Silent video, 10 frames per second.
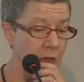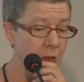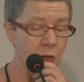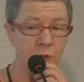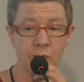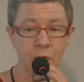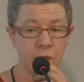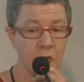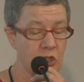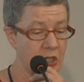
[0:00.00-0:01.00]
We've
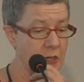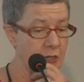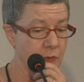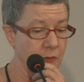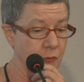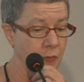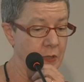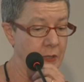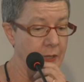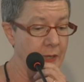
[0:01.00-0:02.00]
also changed the screen
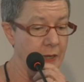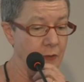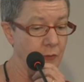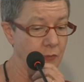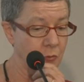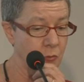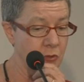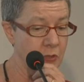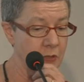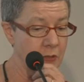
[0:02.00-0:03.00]
layout and
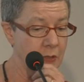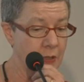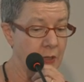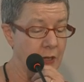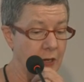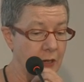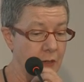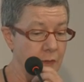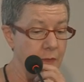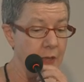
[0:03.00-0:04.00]
sorting,
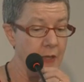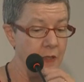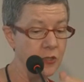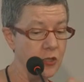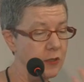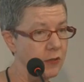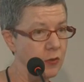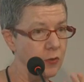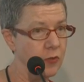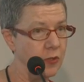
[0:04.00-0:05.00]
and
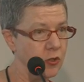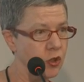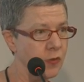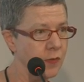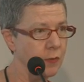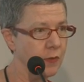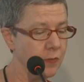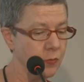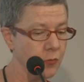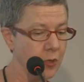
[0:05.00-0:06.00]
you can choose your own
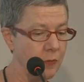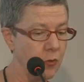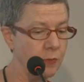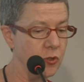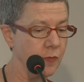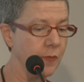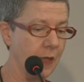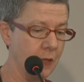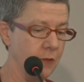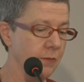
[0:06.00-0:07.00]
sort options
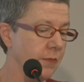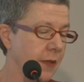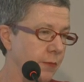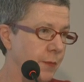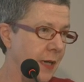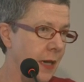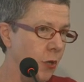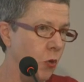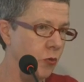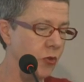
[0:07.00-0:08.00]
and they'll be hung
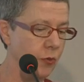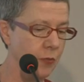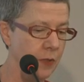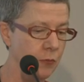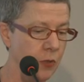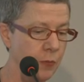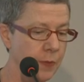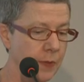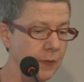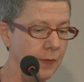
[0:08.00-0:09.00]
onto in your own
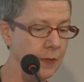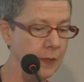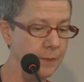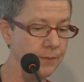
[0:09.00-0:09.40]
PC.